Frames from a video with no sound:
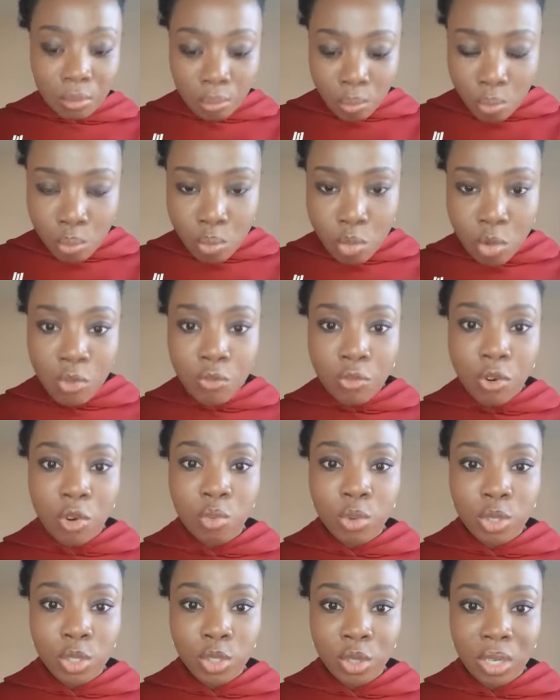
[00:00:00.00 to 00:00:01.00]
Move on
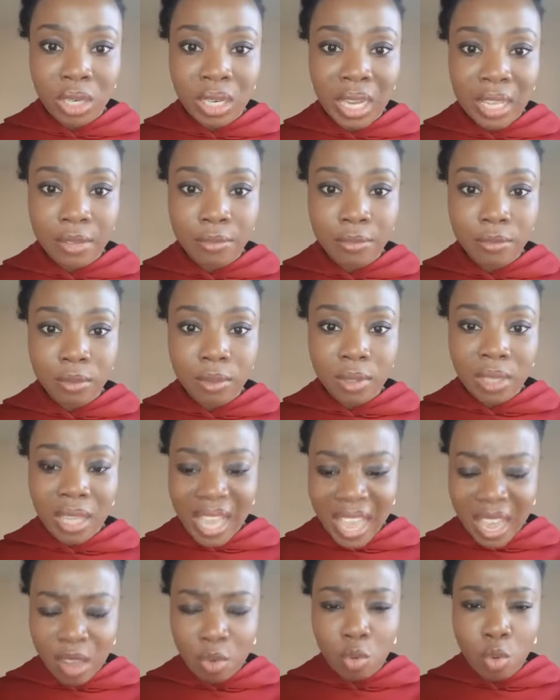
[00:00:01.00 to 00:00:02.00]
with your life
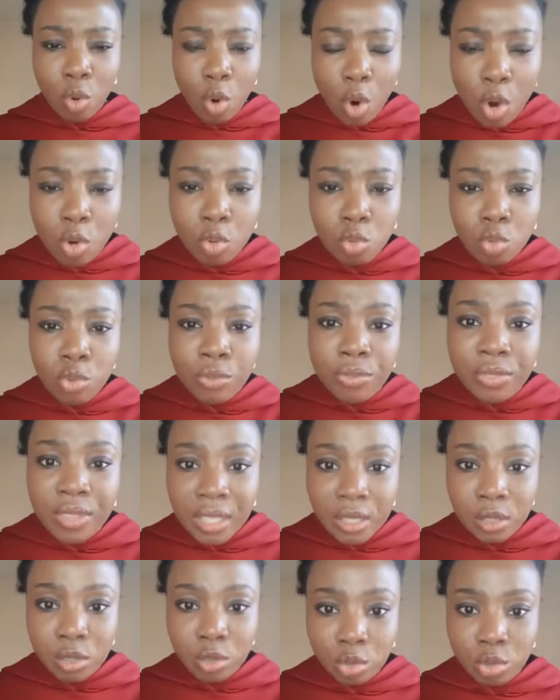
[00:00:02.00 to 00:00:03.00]
and call good
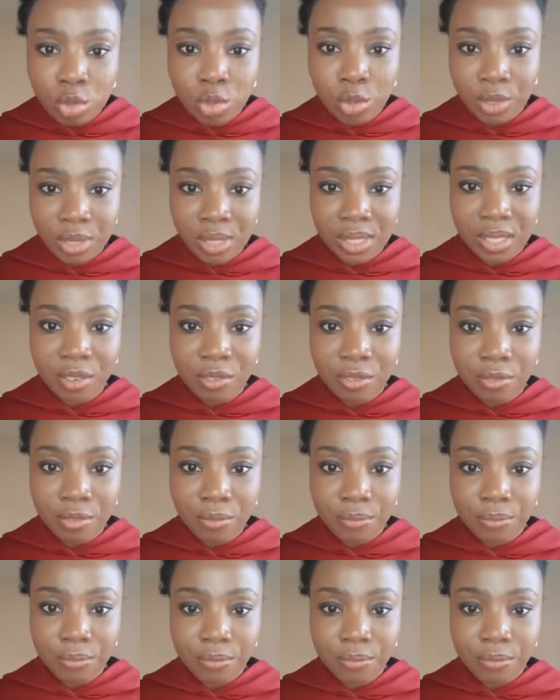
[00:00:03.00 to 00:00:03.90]
things to yourself.